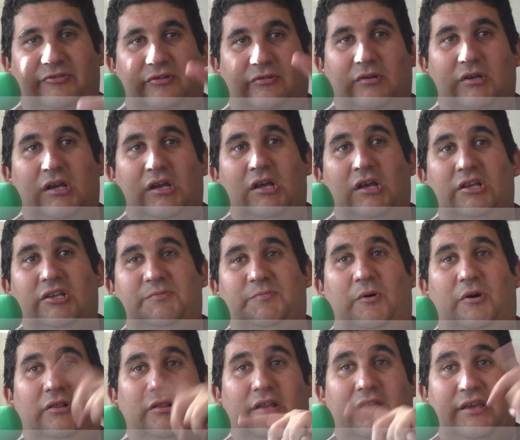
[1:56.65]
So
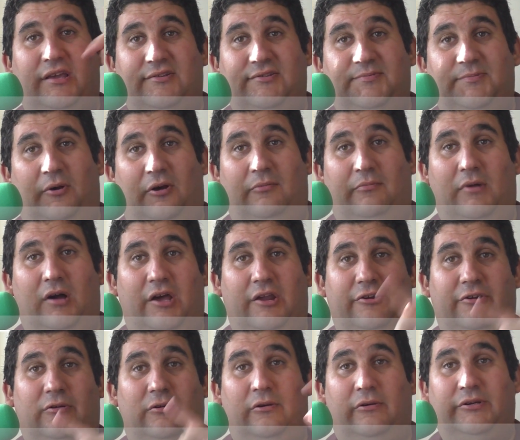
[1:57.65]
spawn link and spawn
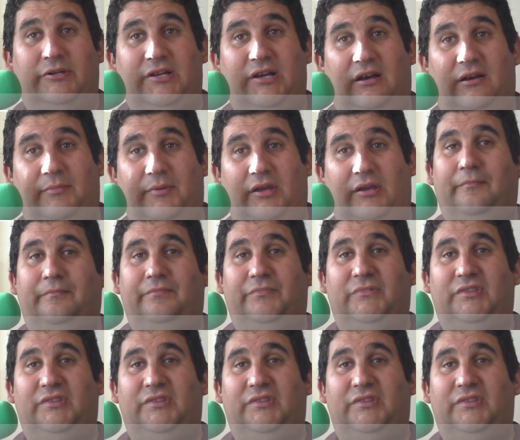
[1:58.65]
monitor are atomic.